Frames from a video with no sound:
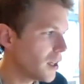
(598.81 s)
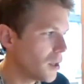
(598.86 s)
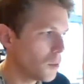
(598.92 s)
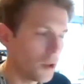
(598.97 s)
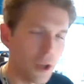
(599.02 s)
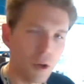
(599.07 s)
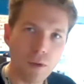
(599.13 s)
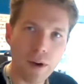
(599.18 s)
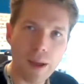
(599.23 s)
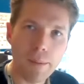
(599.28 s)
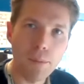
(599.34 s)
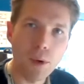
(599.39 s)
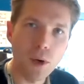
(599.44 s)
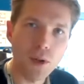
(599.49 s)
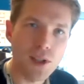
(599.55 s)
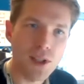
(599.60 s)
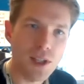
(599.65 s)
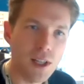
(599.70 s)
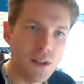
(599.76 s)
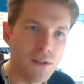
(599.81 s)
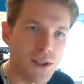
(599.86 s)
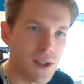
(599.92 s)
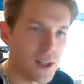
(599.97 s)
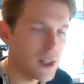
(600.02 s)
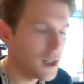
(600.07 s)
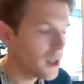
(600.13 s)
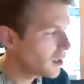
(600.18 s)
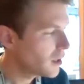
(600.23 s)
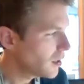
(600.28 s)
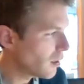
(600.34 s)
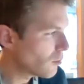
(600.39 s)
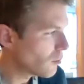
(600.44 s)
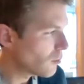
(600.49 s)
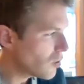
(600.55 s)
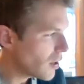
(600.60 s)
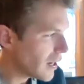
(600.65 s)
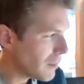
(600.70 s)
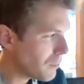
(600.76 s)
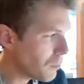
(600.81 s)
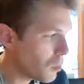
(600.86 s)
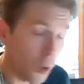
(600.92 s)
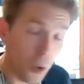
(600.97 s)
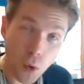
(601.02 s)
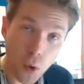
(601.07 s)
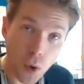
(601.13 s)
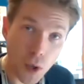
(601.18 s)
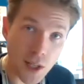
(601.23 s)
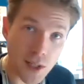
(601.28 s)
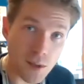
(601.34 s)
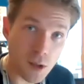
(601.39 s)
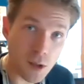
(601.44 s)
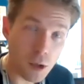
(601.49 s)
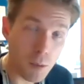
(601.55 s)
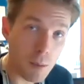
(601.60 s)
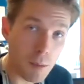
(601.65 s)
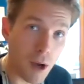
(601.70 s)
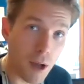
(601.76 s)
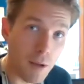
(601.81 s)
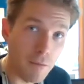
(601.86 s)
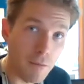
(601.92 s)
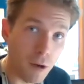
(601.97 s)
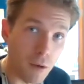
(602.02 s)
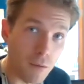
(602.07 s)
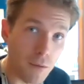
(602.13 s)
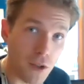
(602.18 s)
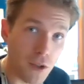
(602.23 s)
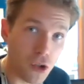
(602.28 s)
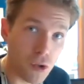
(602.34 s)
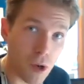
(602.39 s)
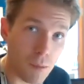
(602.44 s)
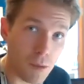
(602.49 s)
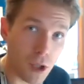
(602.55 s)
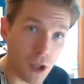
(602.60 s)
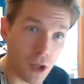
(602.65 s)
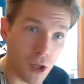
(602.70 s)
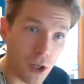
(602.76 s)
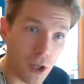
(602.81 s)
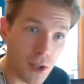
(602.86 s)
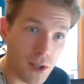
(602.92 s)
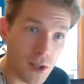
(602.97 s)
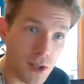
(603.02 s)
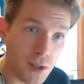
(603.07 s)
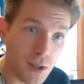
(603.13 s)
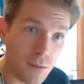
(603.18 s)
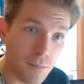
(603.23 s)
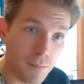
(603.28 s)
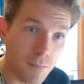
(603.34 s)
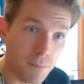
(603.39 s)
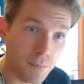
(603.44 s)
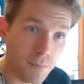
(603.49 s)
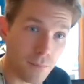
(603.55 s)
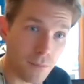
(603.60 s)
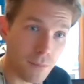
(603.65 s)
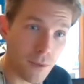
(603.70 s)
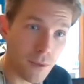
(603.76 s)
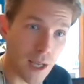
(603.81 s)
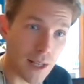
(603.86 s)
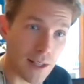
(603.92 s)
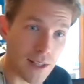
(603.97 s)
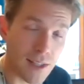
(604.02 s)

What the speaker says: With the gram-positives, a really important organism to be mindful of is Streptococcus and